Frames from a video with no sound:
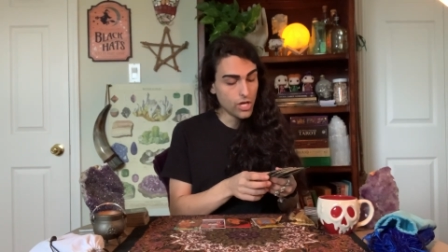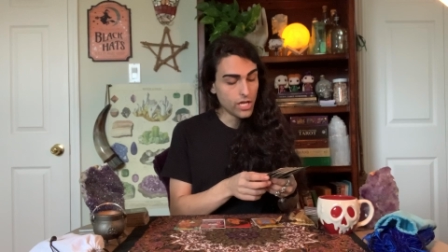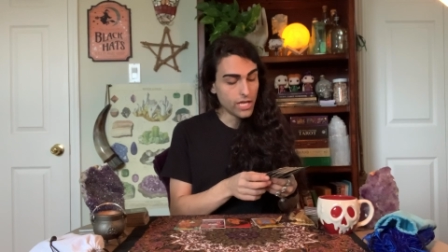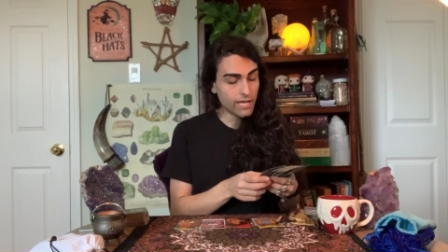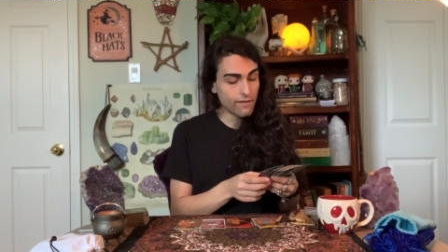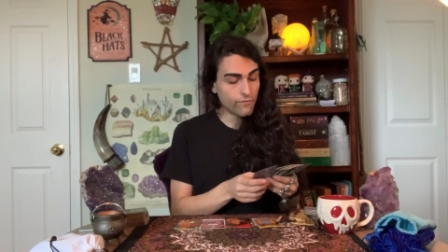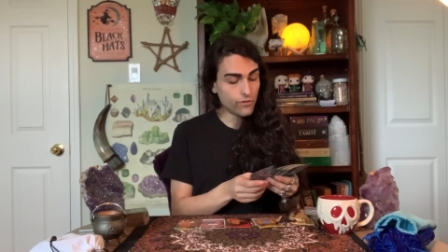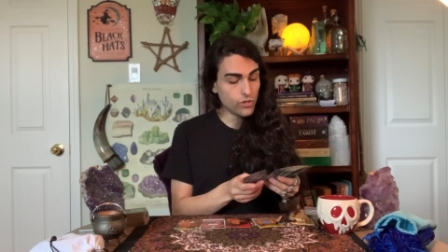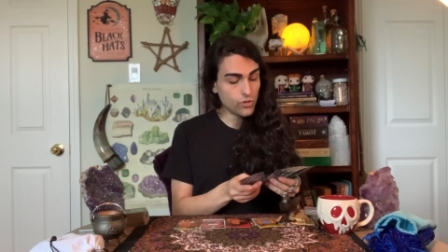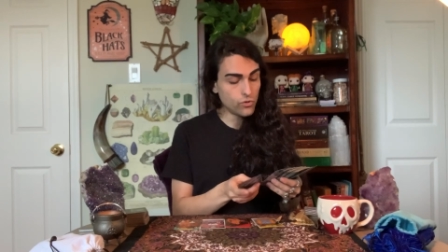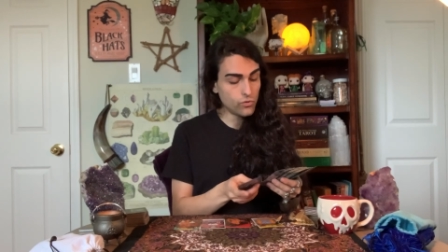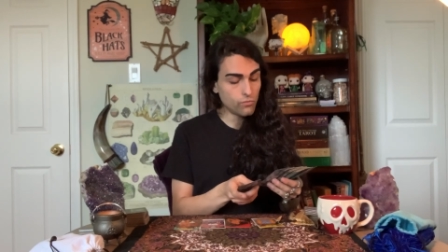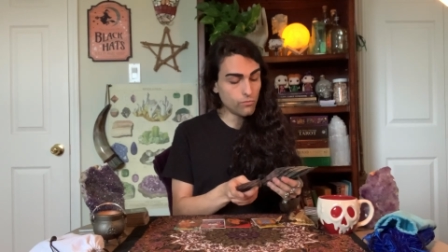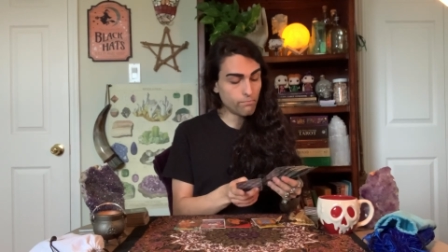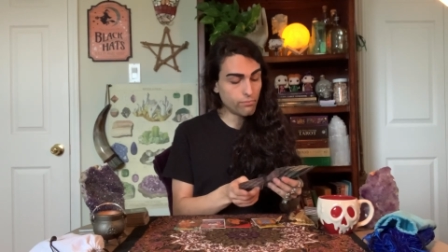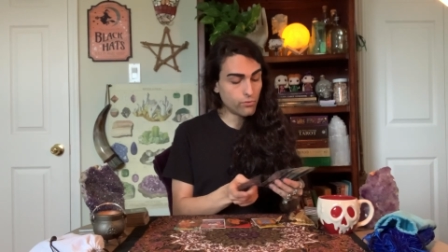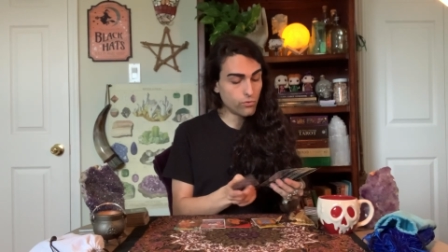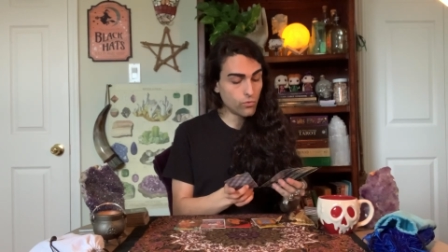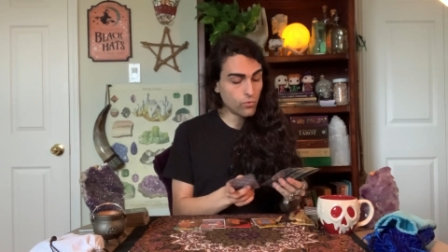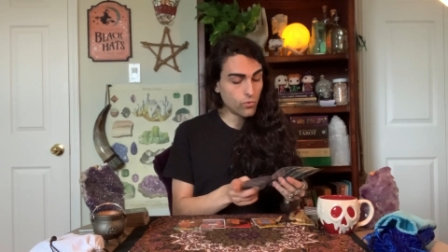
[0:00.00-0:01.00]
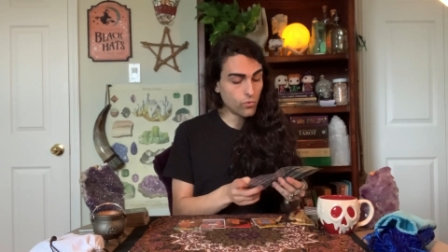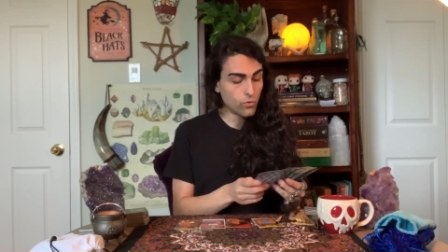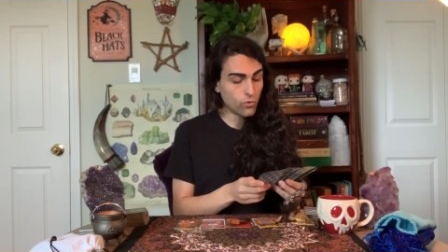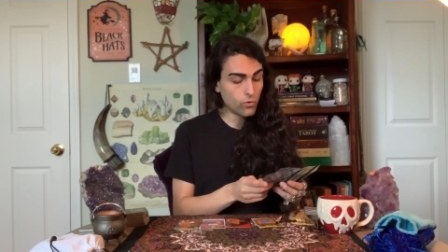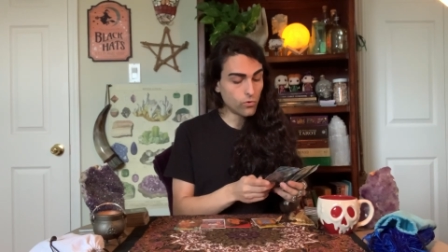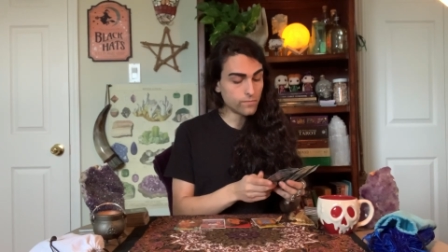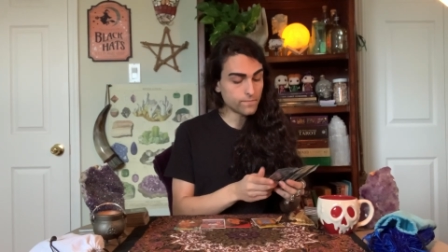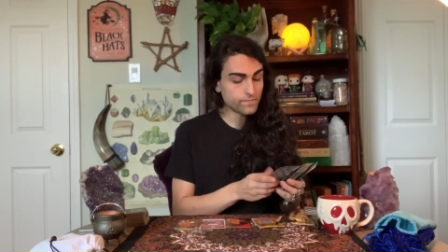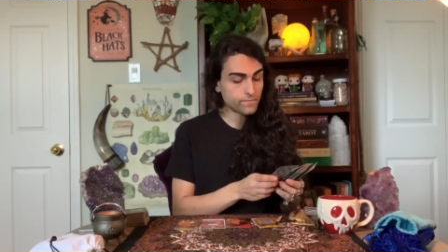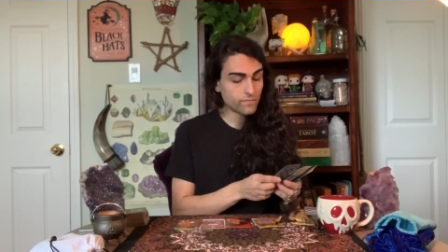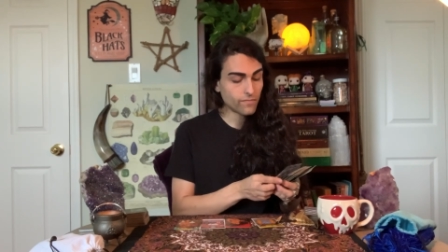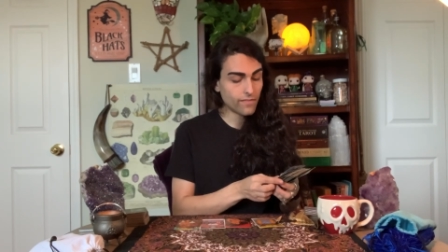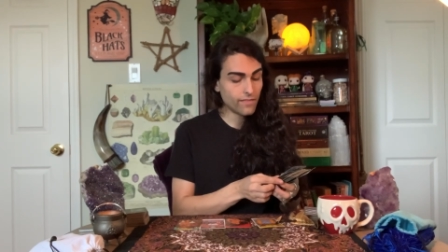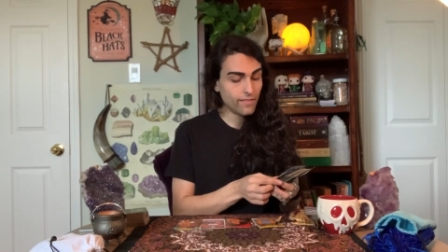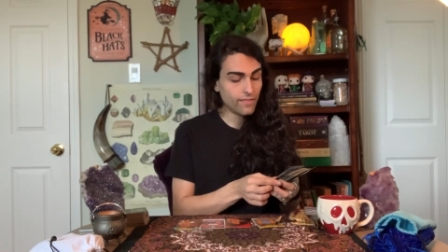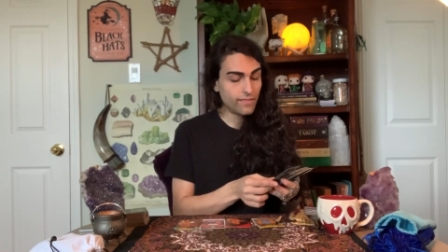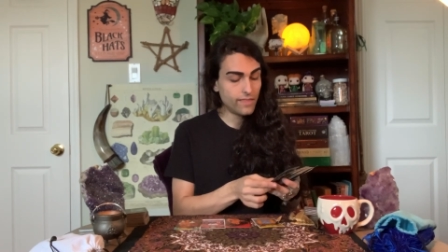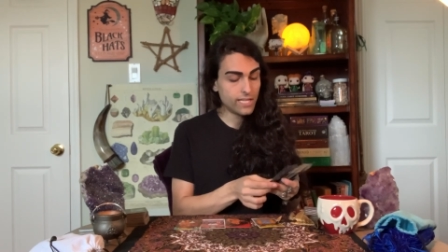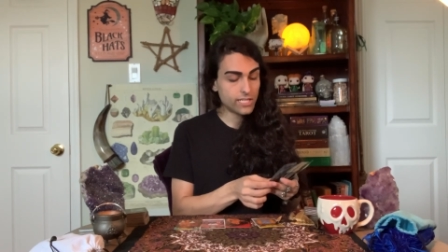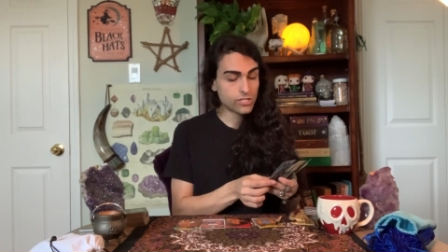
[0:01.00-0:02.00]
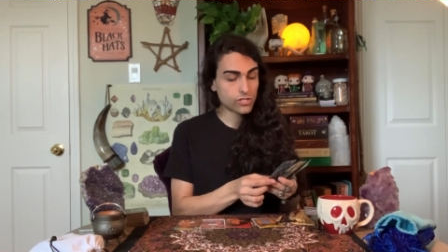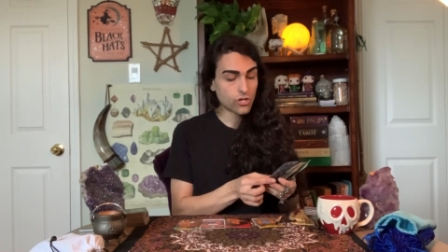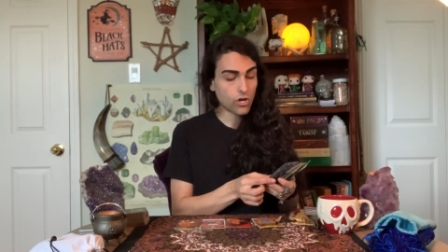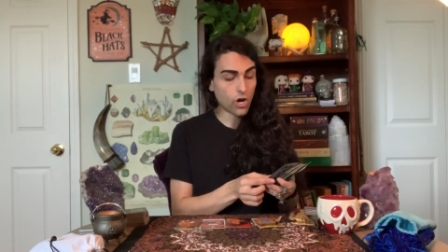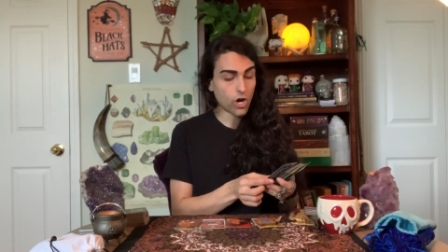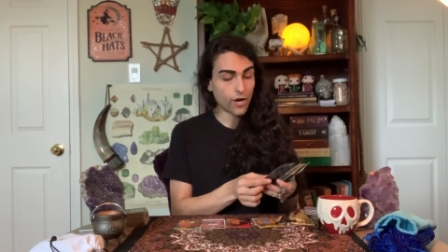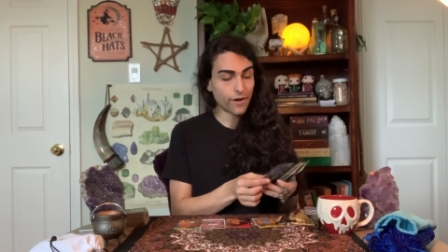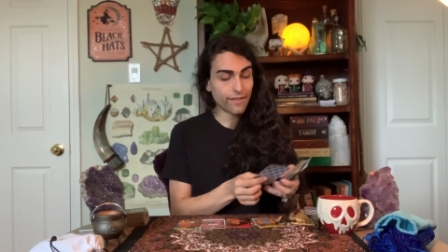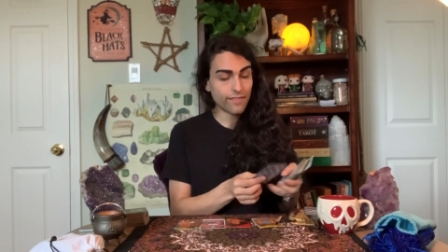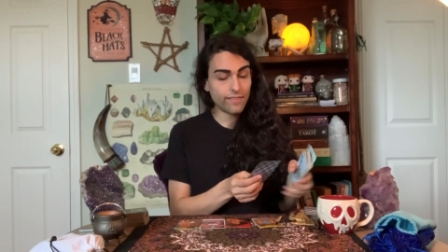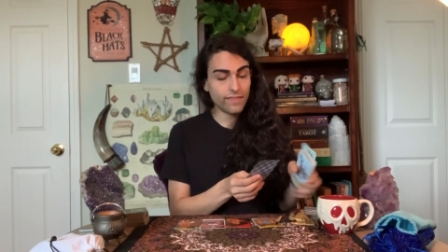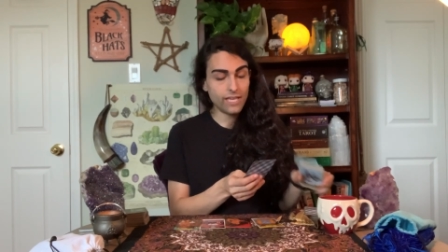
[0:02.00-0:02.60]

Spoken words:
If you pull this card,